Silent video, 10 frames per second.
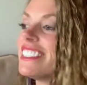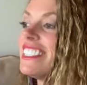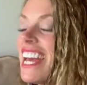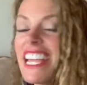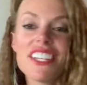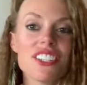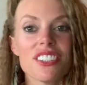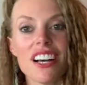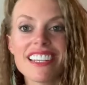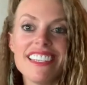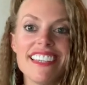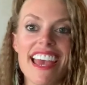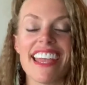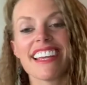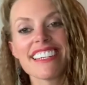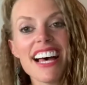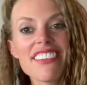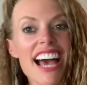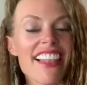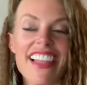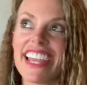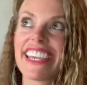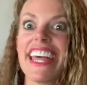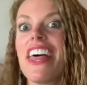today is your lucky day because I've got like